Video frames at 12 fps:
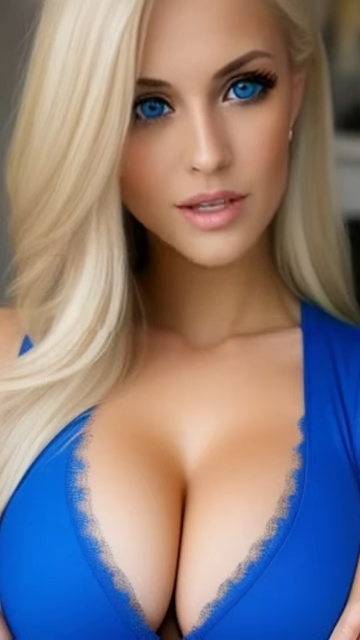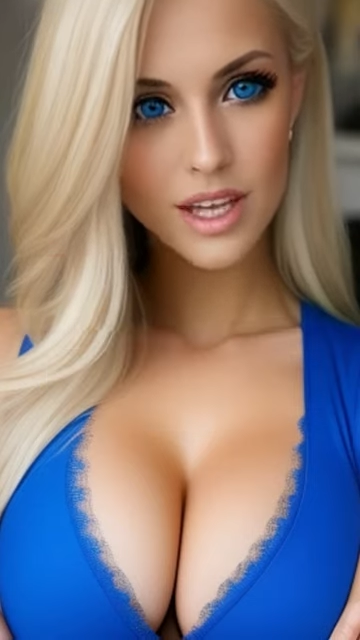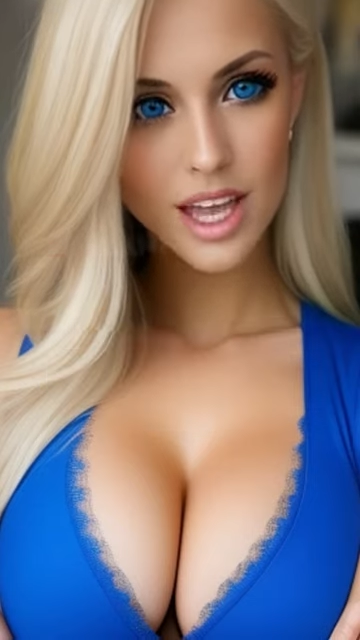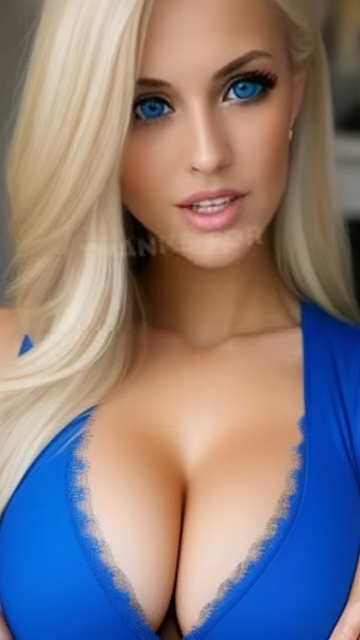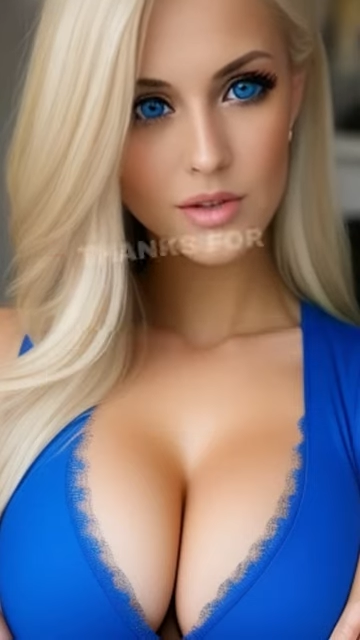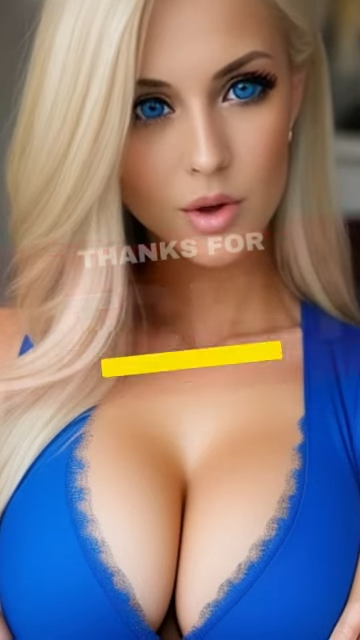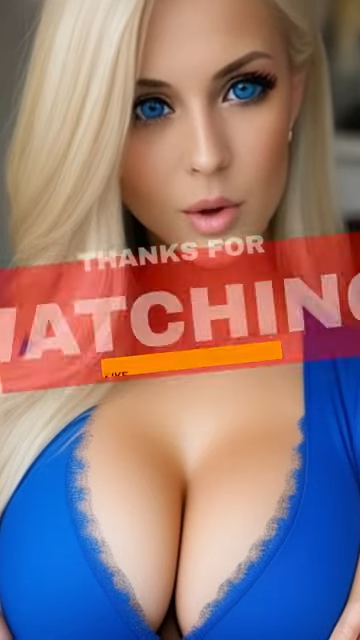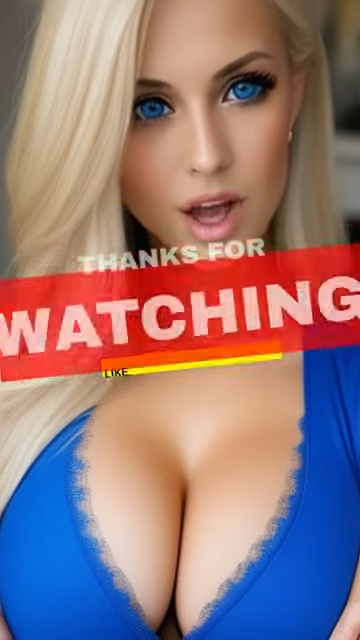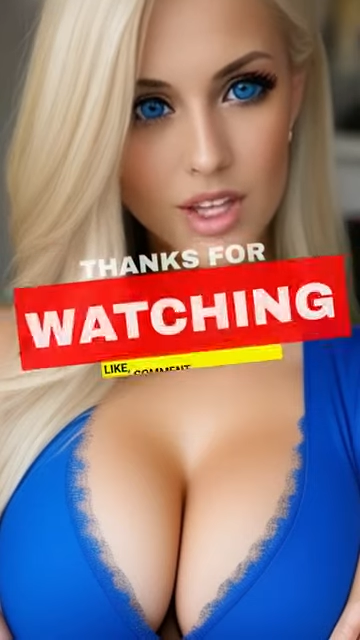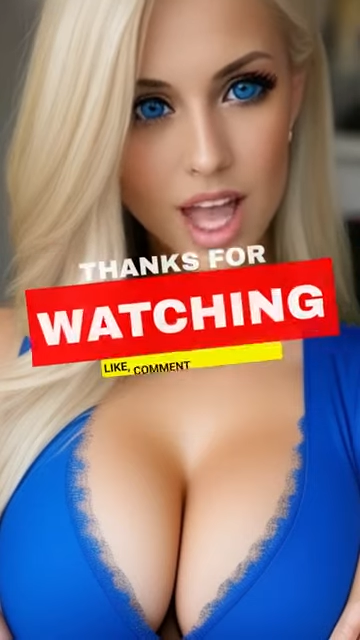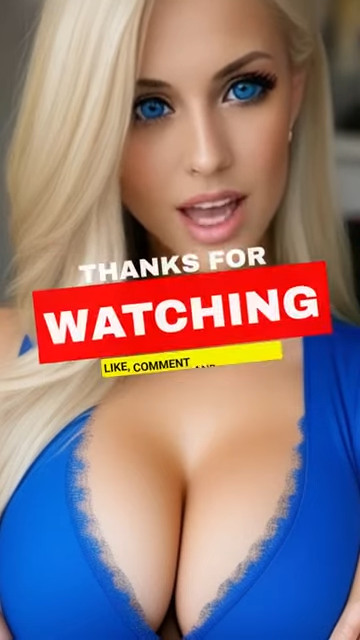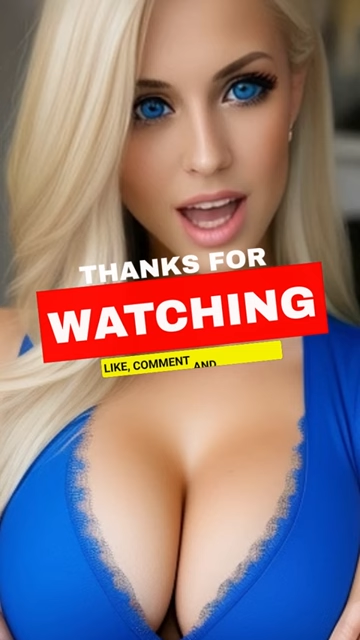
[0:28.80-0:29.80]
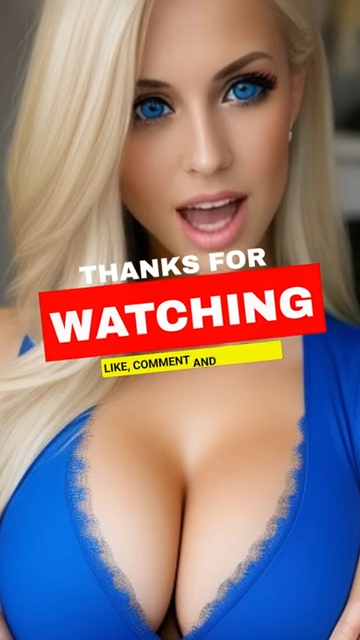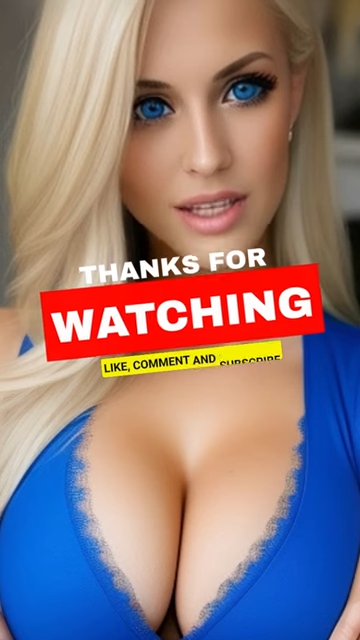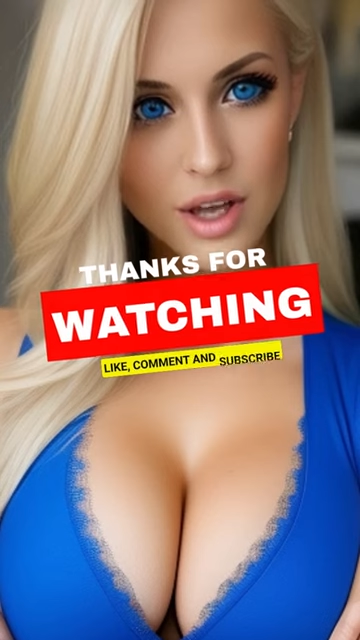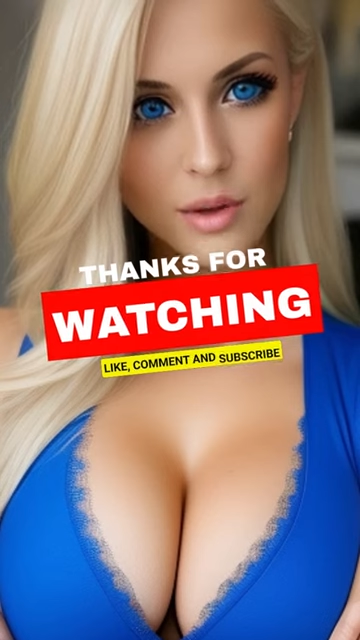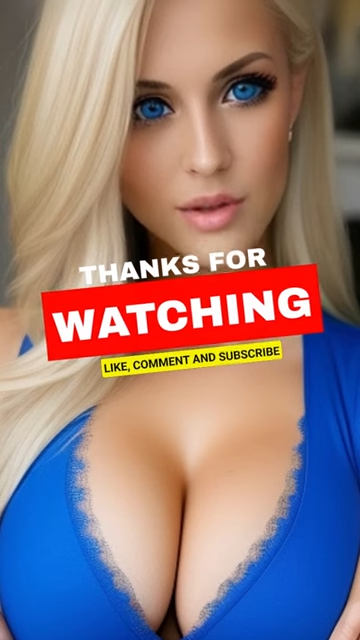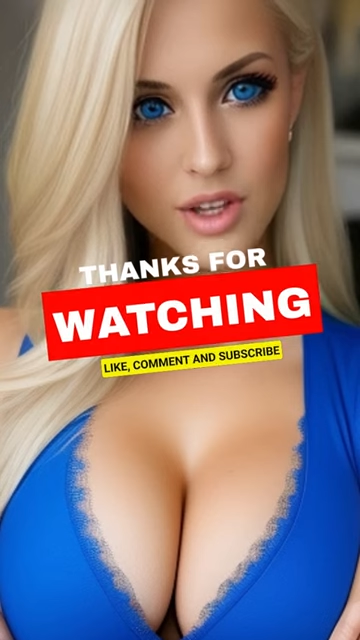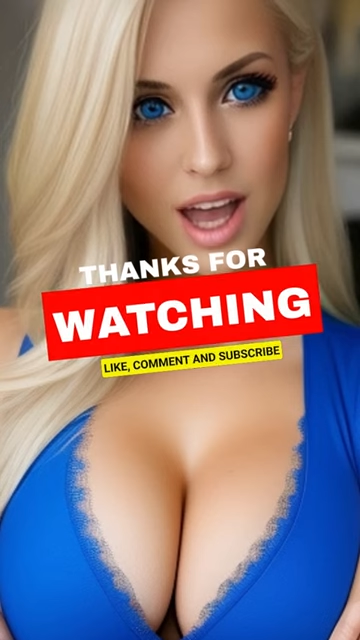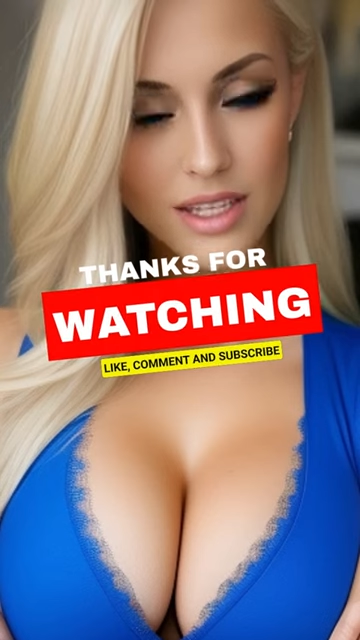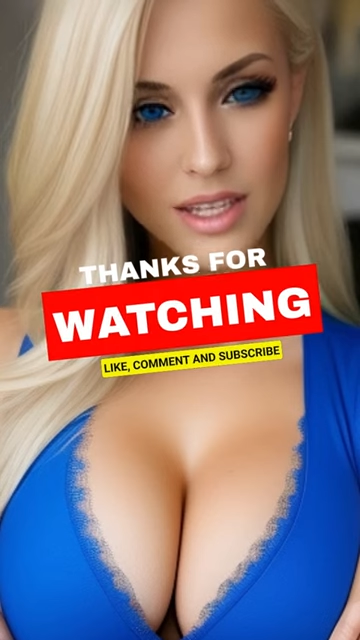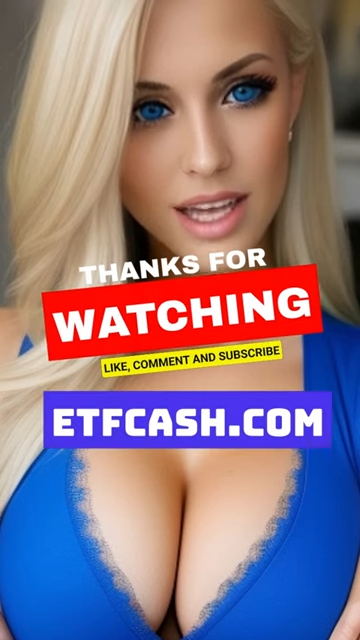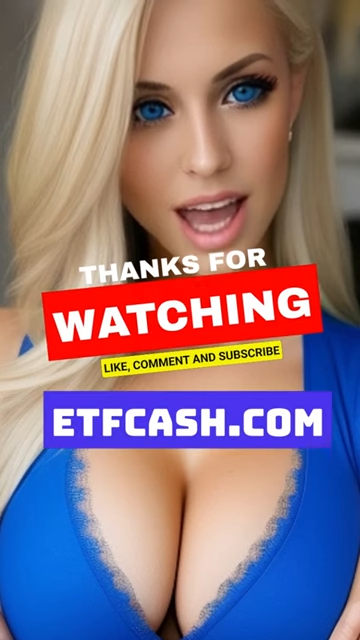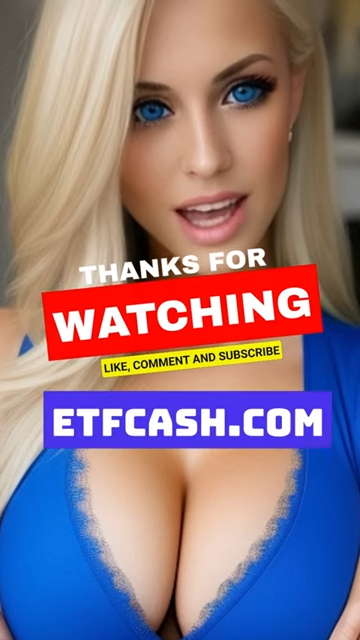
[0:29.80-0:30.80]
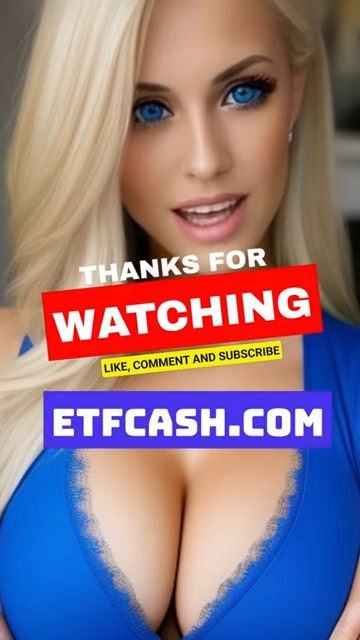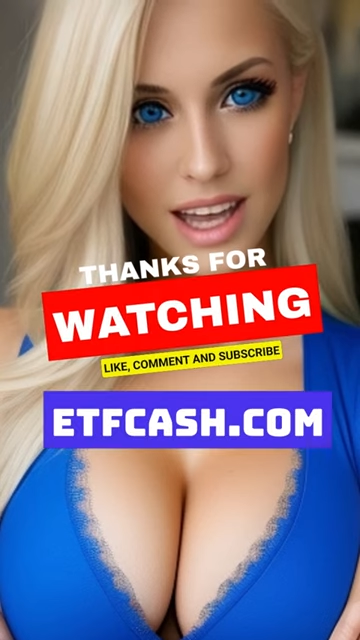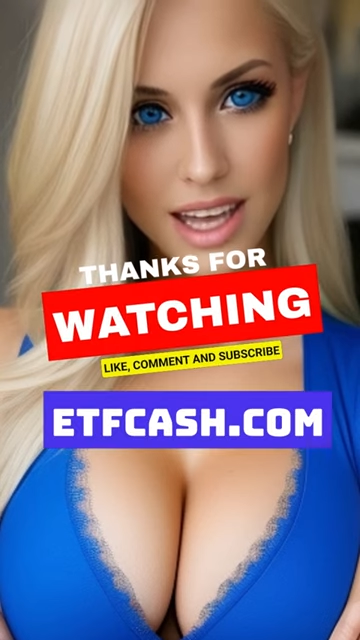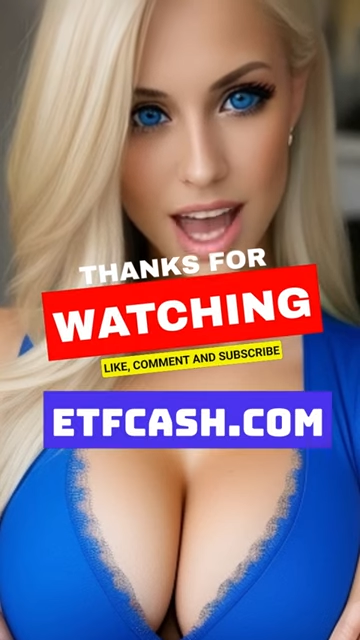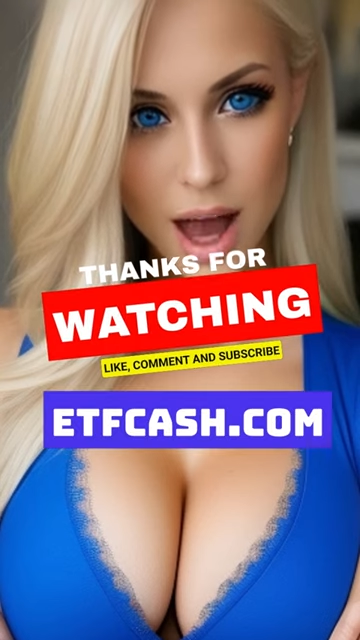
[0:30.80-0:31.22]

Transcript: Thanks for watching and don't forget to like,